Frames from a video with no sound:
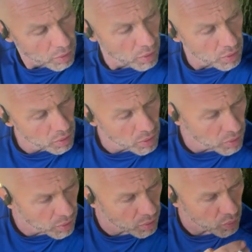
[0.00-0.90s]
very
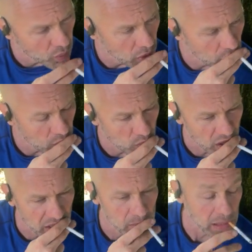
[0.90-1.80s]
quickly.
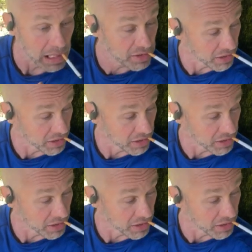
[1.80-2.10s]
Right. So. I just